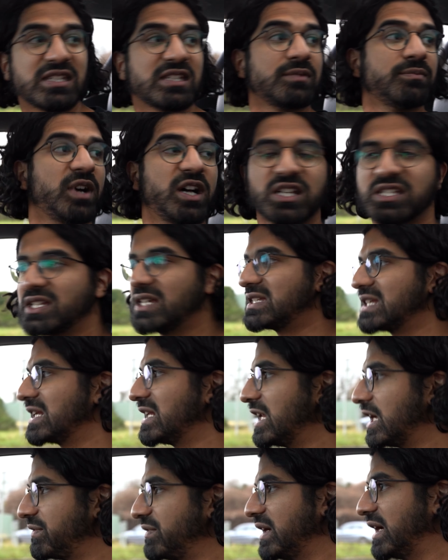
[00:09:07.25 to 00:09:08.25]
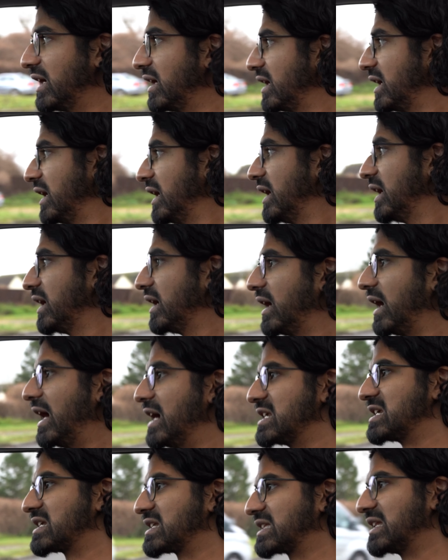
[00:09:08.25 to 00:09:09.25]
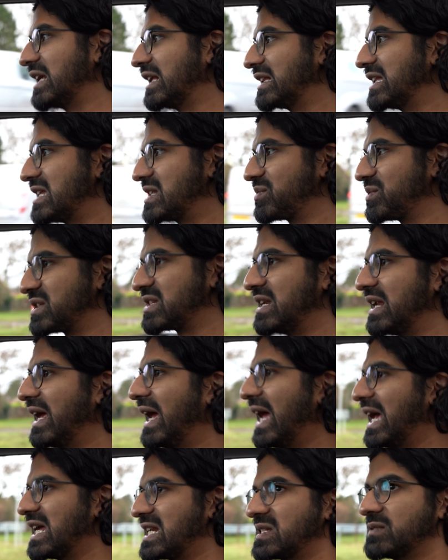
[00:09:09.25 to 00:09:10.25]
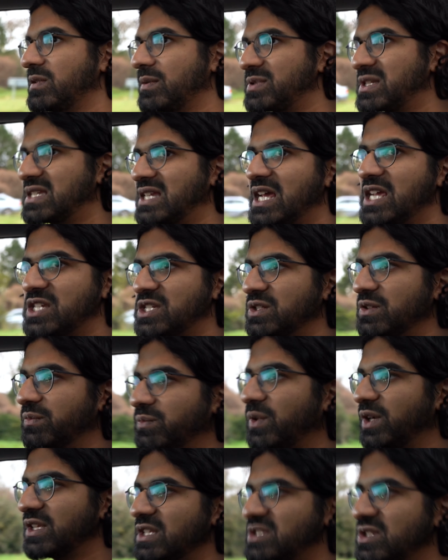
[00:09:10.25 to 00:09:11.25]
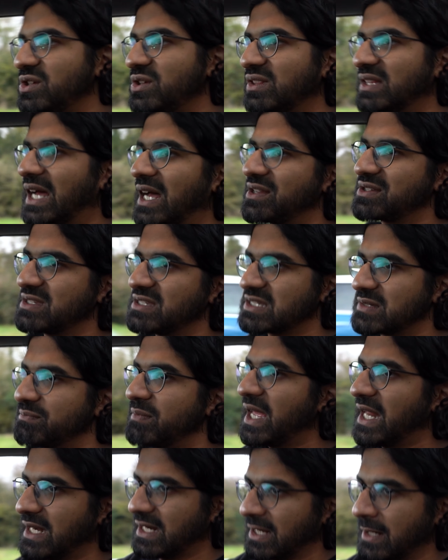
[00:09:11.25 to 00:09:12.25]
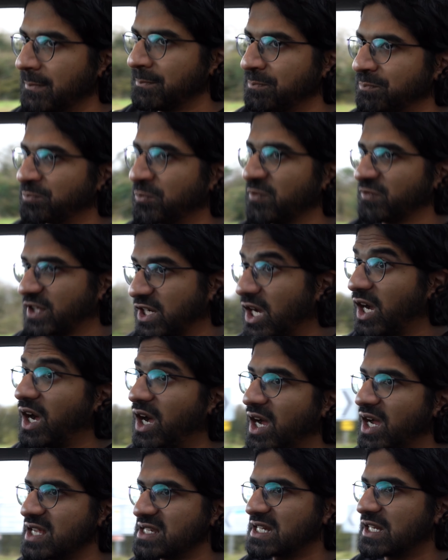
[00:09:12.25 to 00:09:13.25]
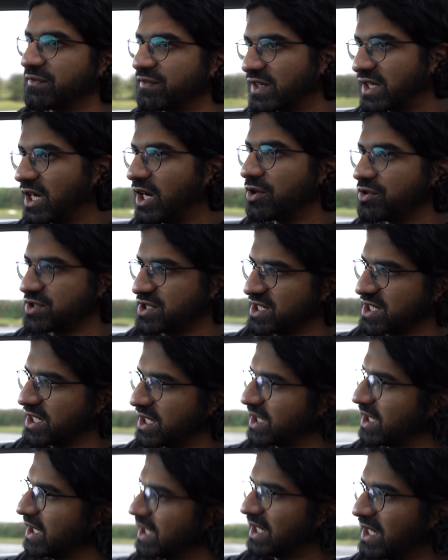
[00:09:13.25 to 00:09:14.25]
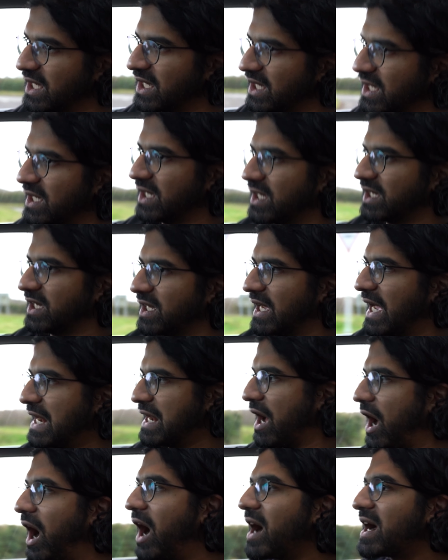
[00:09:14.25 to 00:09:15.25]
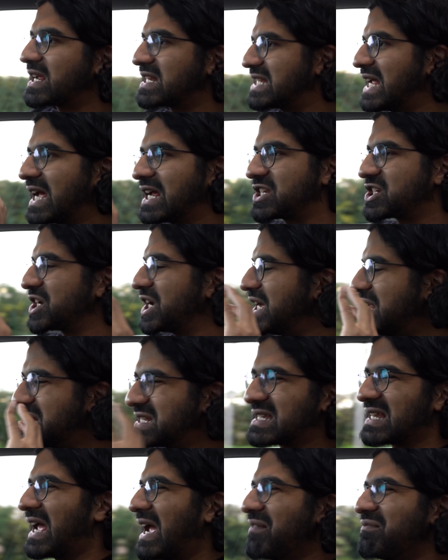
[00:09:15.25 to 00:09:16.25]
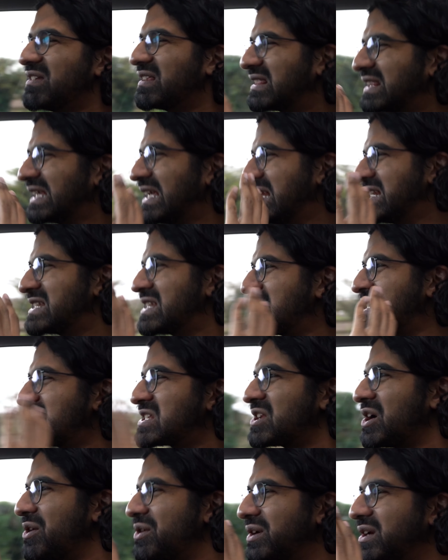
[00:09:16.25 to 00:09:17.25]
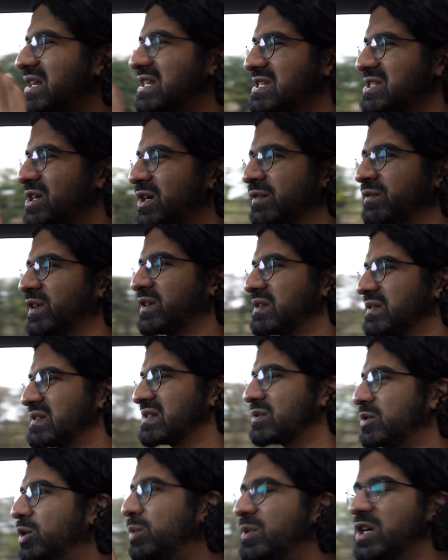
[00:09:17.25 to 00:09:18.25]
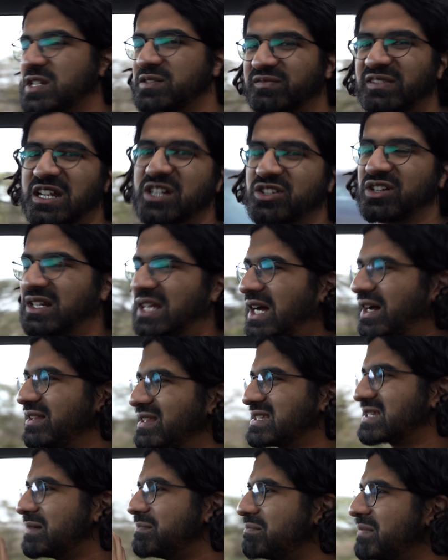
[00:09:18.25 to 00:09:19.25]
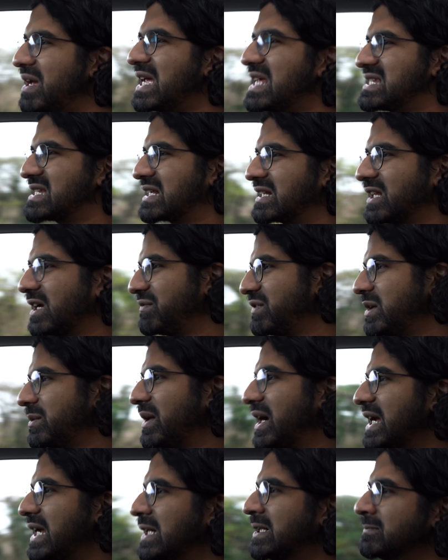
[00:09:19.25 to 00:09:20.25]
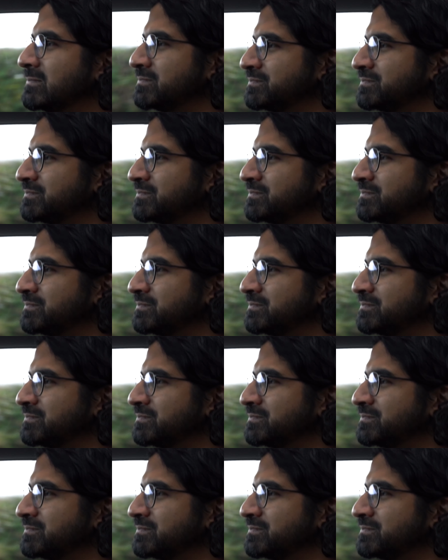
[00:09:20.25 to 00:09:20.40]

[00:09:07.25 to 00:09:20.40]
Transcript: As much as I did love it, I just think this was an excellent representation of what the 2000s meant for cars and for culture and architecture and just everything. It's just so good, it's so evocative, it's almost retro now in this amazing, lovely way.